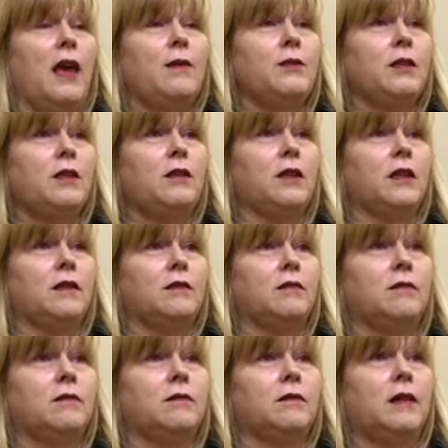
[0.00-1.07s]
Absolutely.
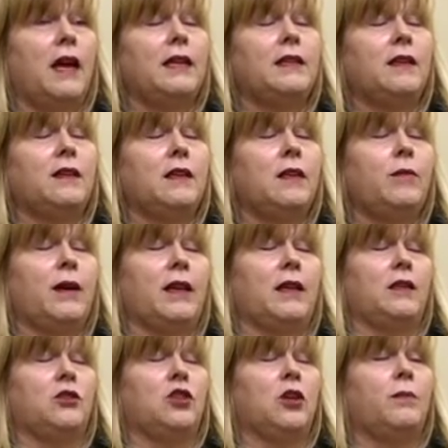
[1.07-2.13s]
I tell
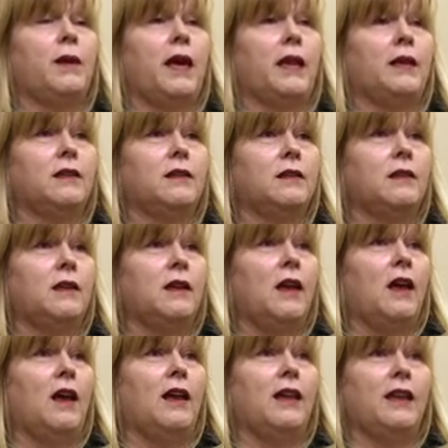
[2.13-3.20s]
anybody, jump at it.
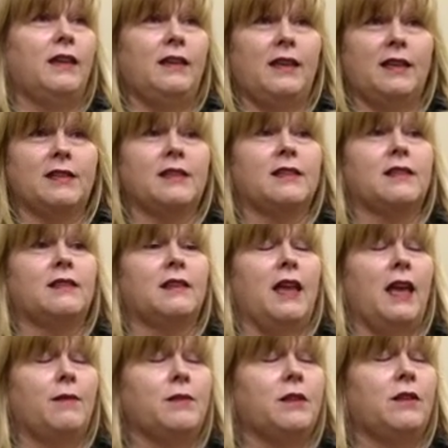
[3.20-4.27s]
Yes,
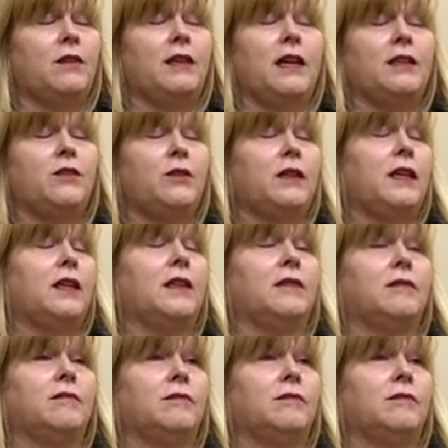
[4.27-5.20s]
absolutely, I'd do it again.